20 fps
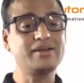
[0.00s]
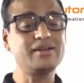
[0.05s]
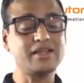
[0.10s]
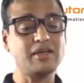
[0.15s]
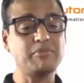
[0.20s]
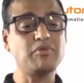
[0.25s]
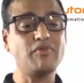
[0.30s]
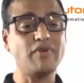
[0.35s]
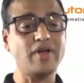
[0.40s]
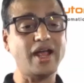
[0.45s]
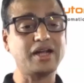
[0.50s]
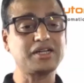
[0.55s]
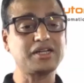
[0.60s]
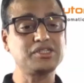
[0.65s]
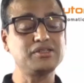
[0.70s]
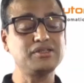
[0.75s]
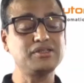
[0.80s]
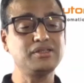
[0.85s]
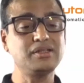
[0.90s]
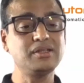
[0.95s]
type of
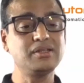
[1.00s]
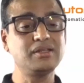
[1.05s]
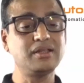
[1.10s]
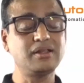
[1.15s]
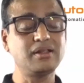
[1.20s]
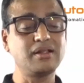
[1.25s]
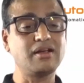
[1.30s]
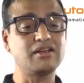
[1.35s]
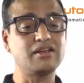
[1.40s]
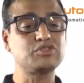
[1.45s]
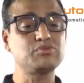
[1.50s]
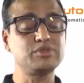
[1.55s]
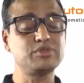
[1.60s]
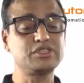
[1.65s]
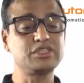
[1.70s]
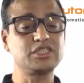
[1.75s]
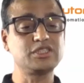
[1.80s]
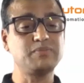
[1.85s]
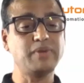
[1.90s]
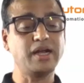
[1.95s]
action the customer
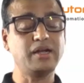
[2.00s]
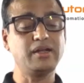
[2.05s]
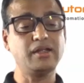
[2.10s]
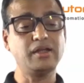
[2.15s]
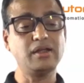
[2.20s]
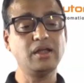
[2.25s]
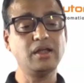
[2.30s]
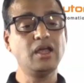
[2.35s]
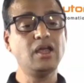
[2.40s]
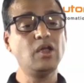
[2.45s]
is expecting,